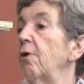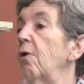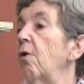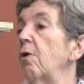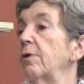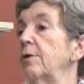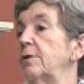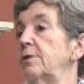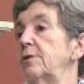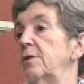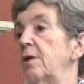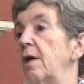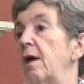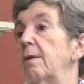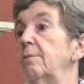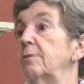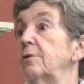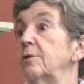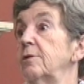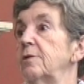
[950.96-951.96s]
All it
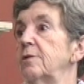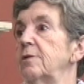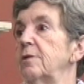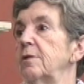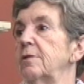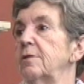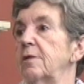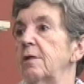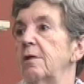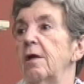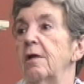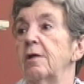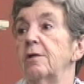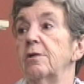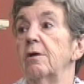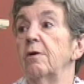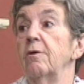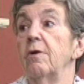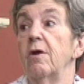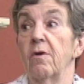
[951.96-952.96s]
establishes is that
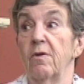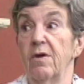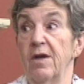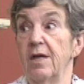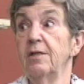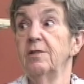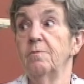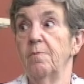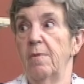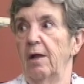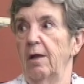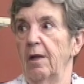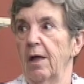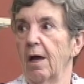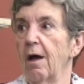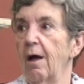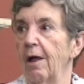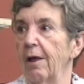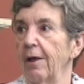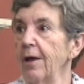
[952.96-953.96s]
Antonio is
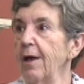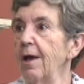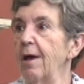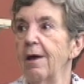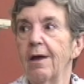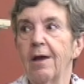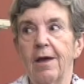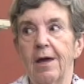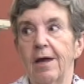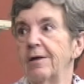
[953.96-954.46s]
melancholy, yeah.